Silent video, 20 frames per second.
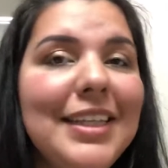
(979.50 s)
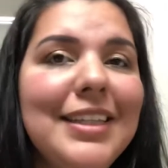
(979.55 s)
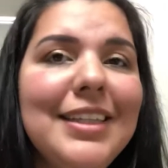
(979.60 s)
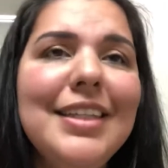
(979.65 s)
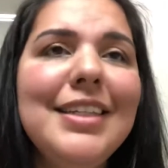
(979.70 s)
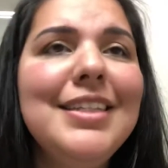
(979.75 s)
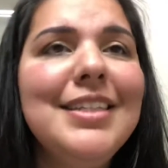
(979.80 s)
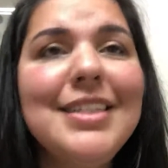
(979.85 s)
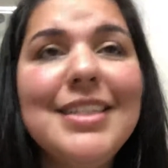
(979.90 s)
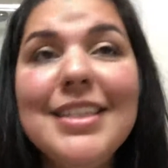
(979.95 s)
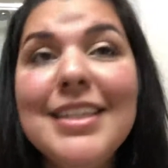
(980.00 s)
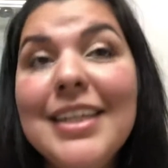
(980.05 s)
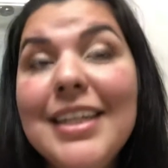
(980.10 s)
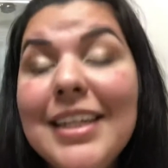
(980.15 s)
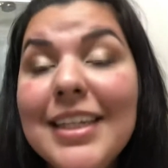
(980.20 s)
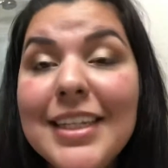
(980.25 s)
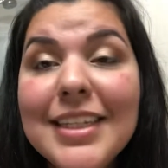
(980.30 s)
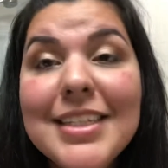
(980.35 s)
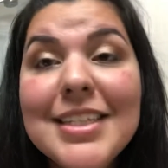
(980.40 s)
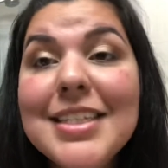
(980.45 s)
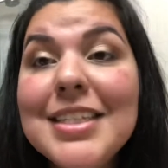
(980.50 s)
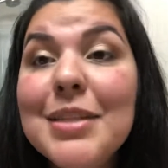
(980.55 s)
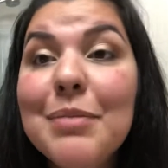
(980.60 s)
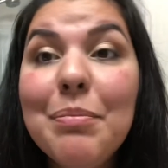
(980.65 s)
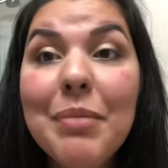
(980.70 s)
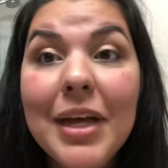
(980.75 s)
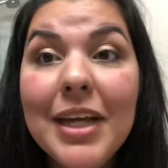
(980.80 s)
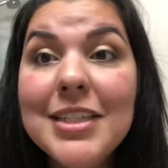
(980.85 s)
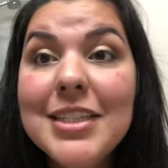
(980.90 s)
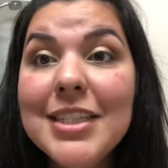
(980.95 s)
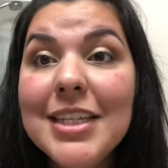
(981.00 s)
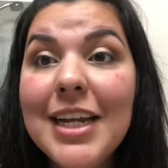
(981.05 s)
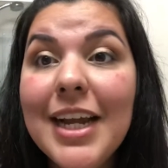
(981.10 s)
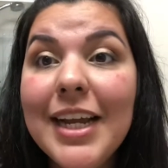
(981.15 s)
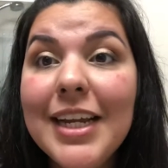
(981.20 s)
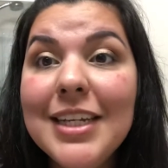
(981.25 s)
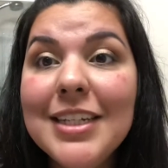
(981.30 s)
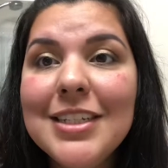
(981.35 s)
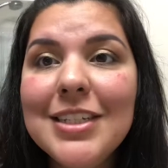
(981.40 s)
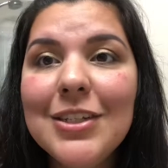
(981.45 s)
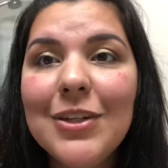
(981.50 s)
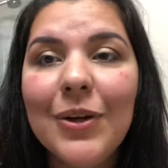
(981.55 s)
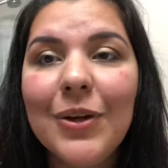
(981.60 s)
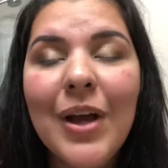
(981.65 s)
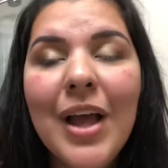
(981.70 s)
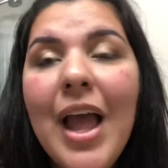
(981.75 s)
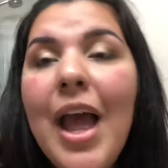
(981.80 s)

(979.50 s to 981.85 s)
this is it. This is the best that I can do.